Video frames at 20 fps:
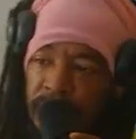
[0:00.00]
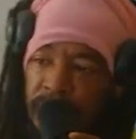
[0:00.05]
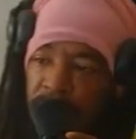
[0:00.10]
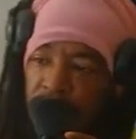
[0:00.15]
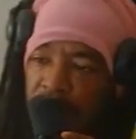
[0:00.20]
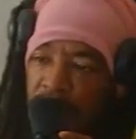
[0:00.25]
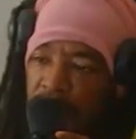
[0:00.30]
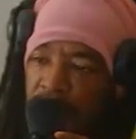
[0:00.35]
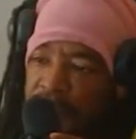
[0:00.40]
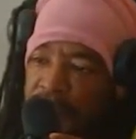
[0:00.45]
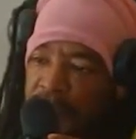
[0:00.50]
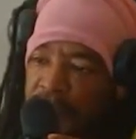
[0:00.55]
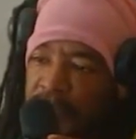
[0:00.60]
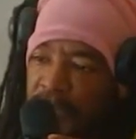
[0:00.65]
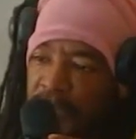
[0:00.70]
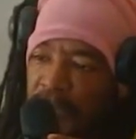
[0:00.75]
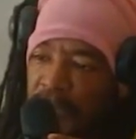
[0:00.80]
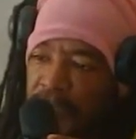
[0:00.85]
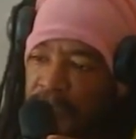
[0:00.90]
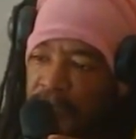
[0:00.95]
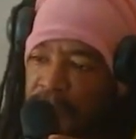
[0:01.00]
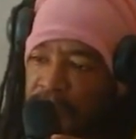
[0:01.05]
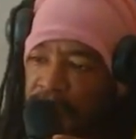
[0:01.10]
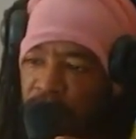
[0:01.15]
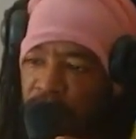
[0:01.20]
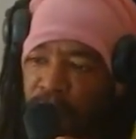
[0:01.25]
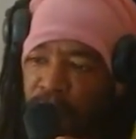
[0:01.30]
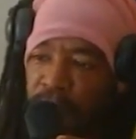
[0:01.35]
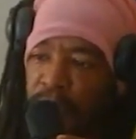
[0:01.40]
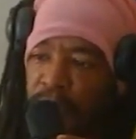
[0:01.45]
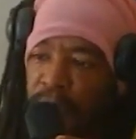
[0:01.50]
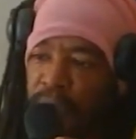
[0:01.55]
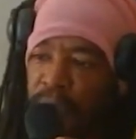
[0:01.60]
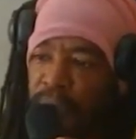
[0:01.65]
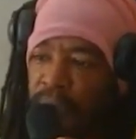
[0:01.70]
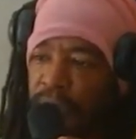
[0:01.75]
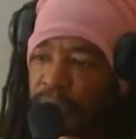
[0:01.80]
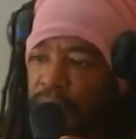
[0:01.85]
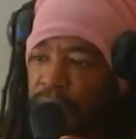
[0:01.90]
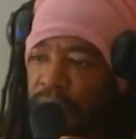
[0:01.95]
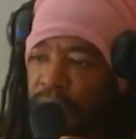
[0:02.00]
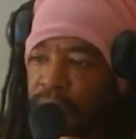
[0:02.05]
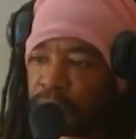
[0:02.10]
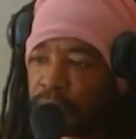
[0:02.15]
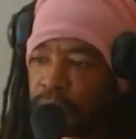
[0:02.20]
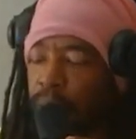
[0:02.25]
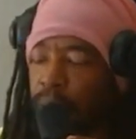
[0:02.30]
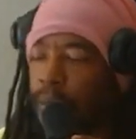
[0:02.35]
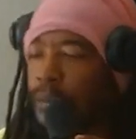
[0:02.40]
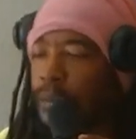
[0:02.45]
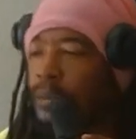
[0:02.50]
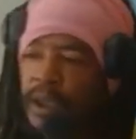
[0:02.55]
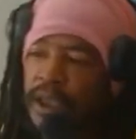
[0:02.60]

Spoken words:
it left Satan redder than usual.